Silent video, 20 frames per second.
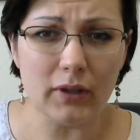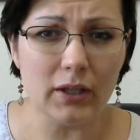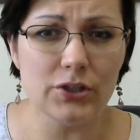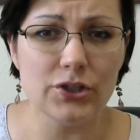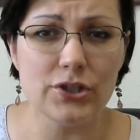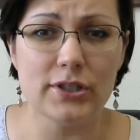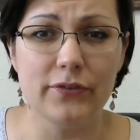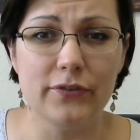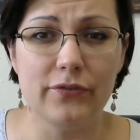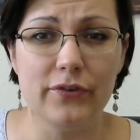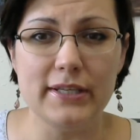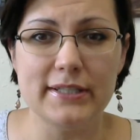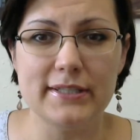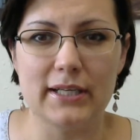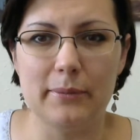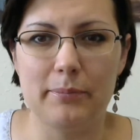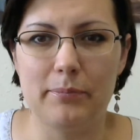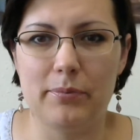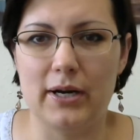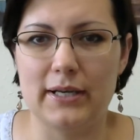just a
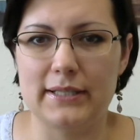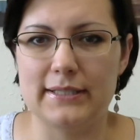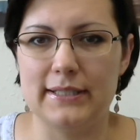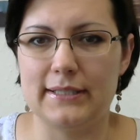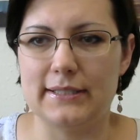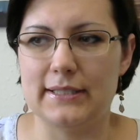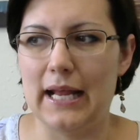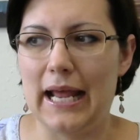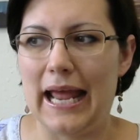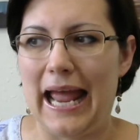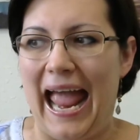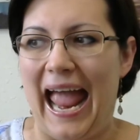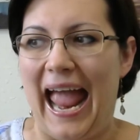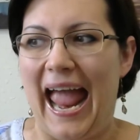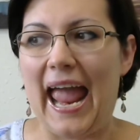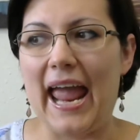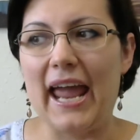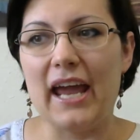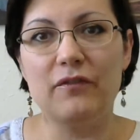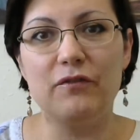three-step process,
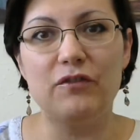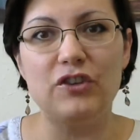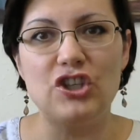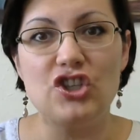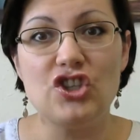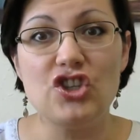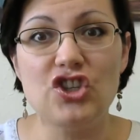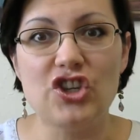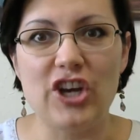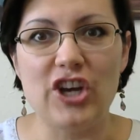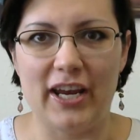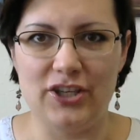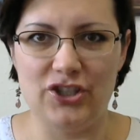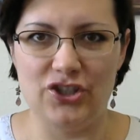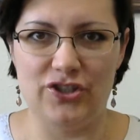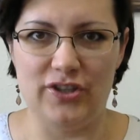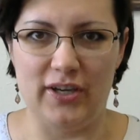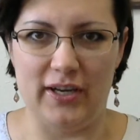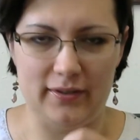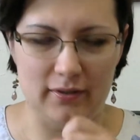and we
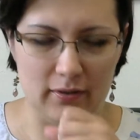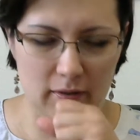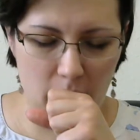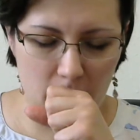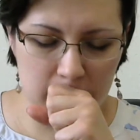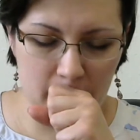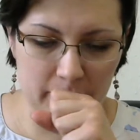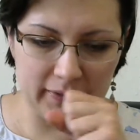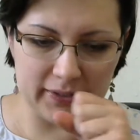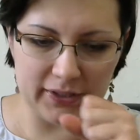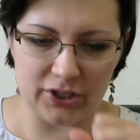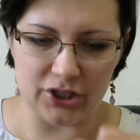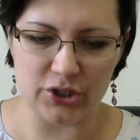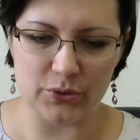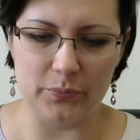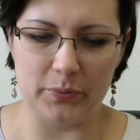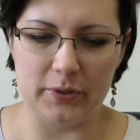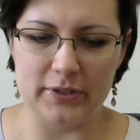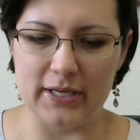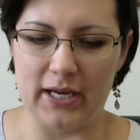changed it. And here's
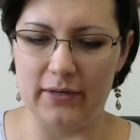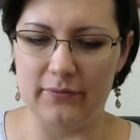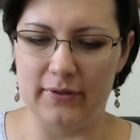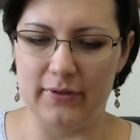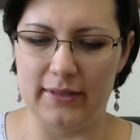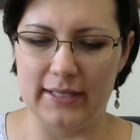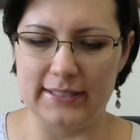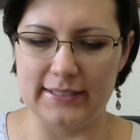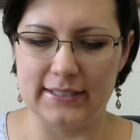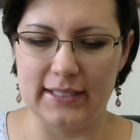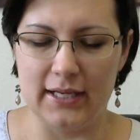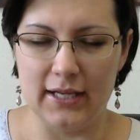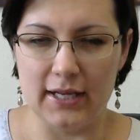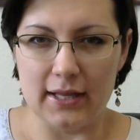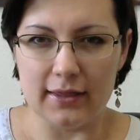what we've done with this.